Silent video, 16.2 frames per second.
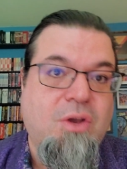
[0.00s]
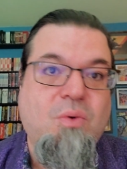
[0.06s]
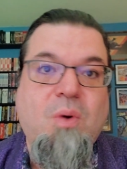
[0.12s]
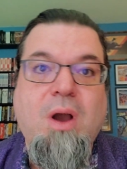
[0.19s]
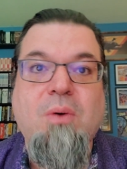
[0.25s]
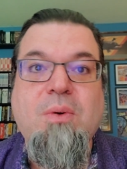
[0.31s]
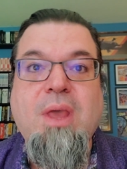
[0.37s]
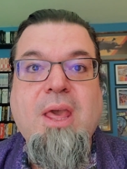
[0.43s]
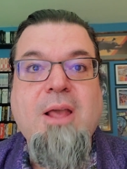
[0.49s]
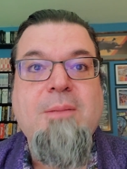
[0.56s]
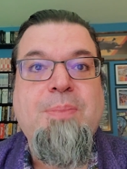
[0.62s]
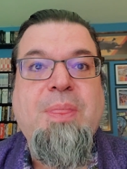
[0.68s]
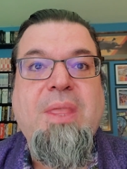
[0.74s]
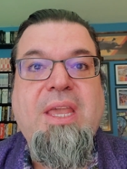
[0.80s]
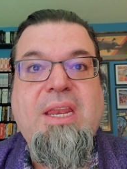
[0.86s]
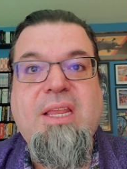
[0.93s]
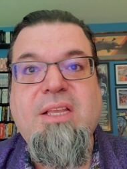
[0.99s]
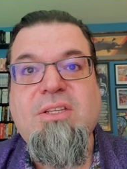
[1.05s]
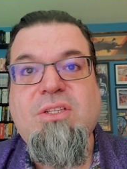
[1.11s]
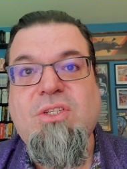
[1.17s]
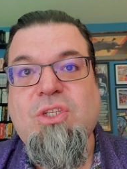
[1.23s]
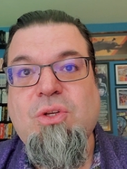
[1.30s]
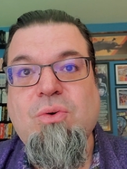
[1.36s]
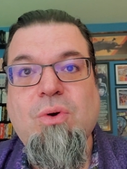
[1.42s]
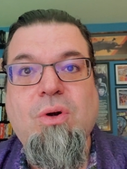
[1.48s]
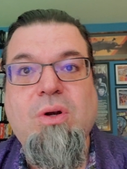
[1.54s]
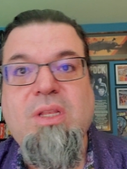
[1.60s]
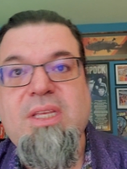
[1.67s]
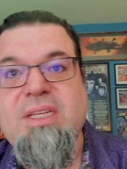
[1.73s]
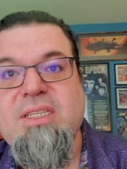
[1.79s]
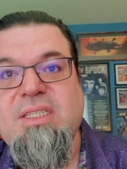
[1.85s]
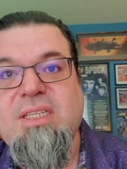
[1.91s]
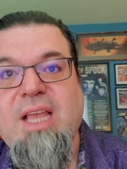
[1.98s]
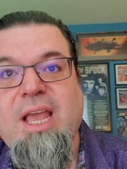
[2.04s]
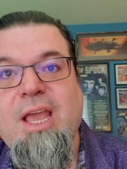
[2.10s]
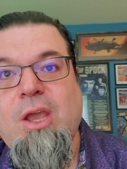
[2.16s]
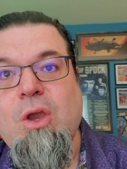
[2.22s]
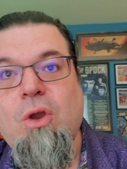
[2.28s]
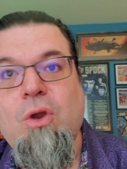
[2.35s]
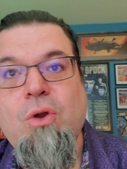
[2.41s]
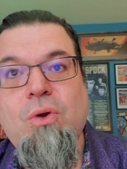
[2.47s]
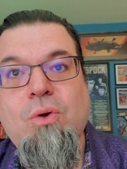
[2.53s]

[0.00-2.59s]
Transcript: Quote, it is too early to say